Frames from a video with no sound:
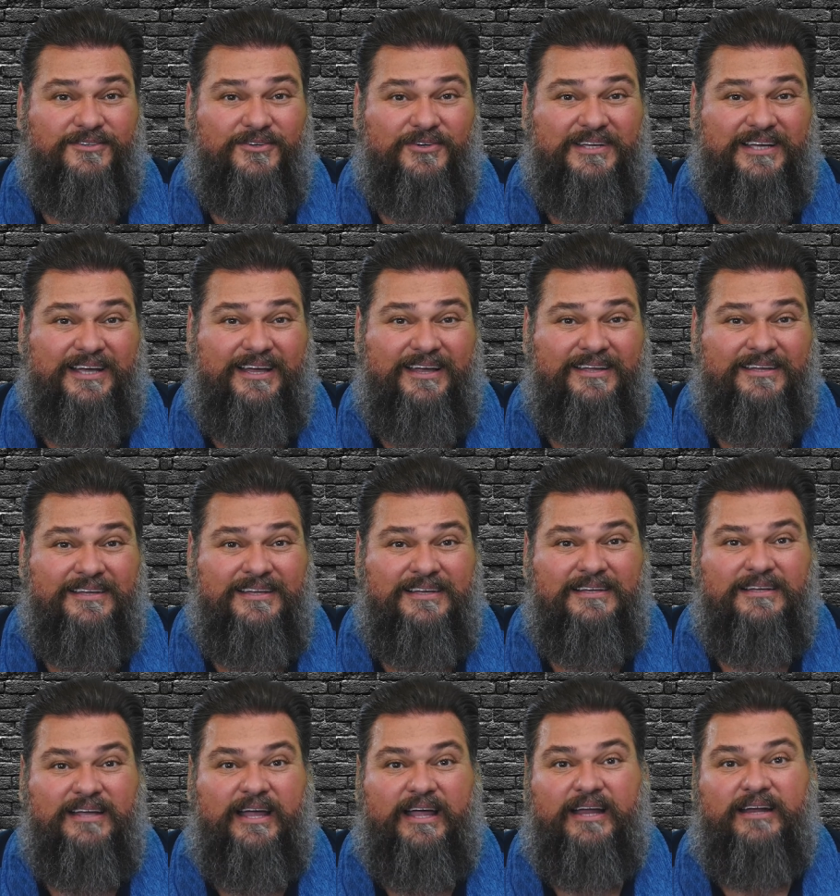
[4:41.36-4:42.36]
Okay.
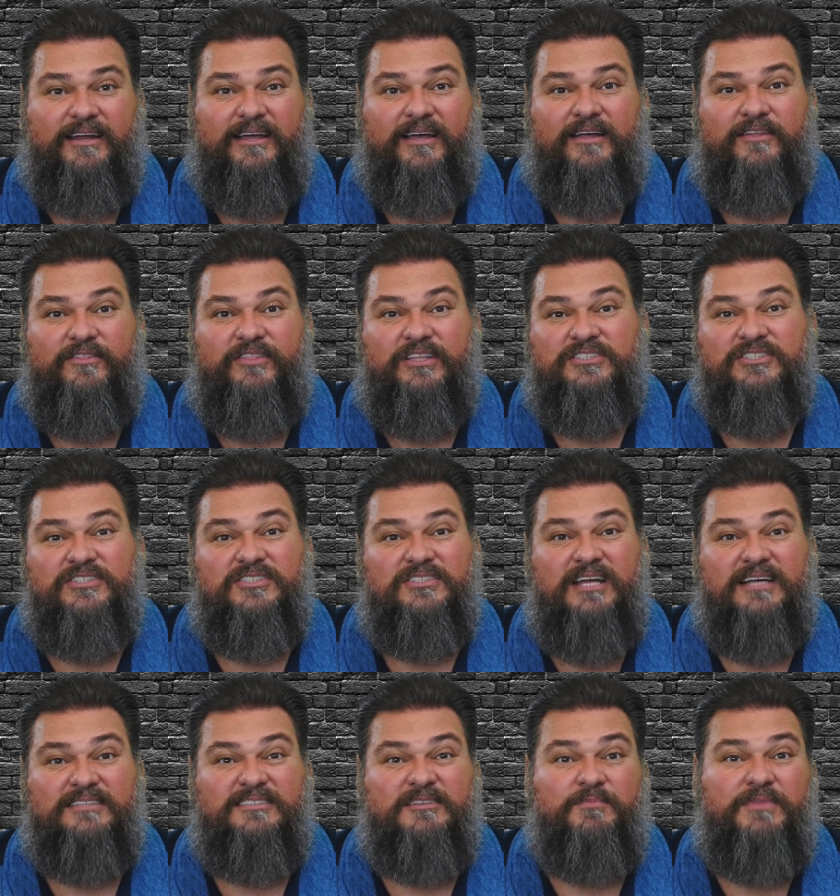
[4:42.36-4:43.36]
And uh, this is
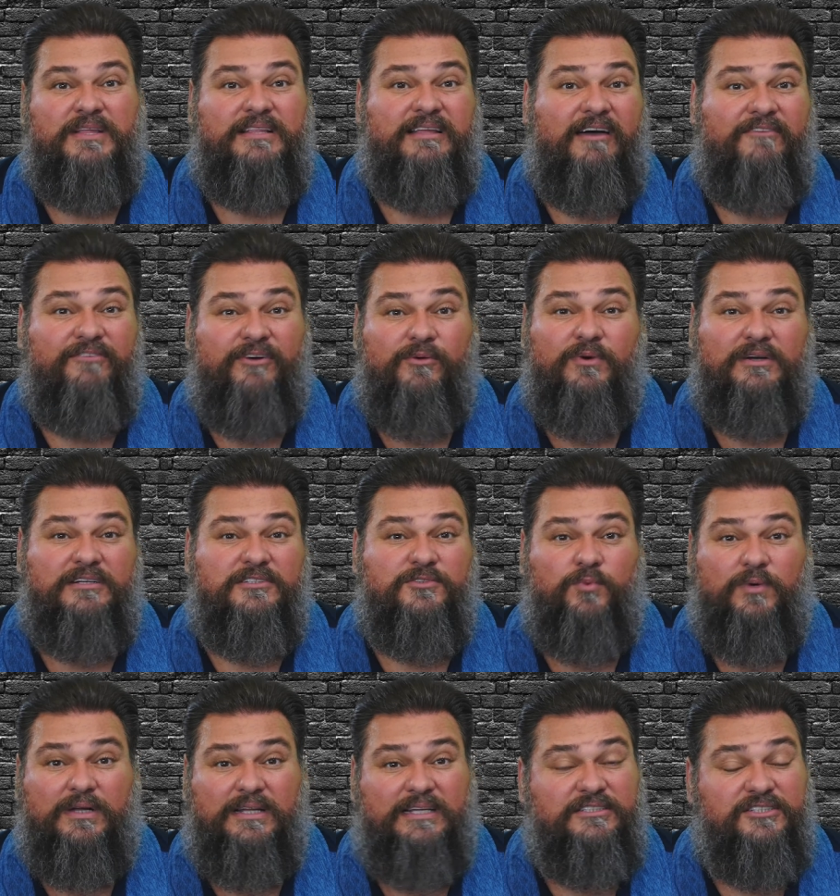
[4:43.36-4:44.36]
not something everyone is
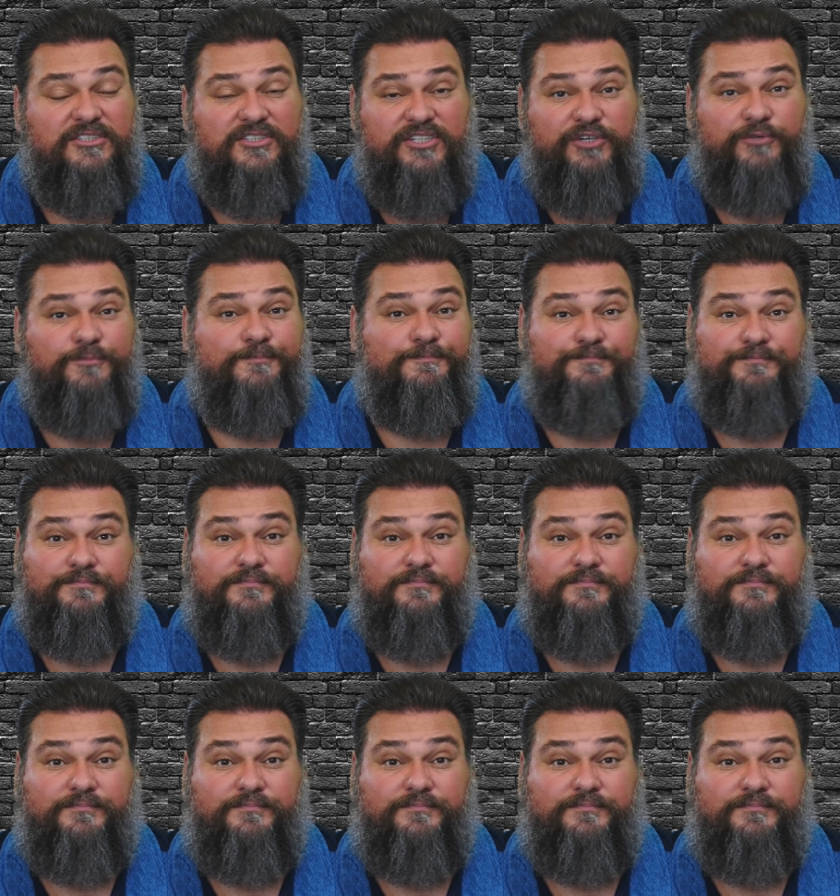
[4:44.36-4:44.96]
willing to do.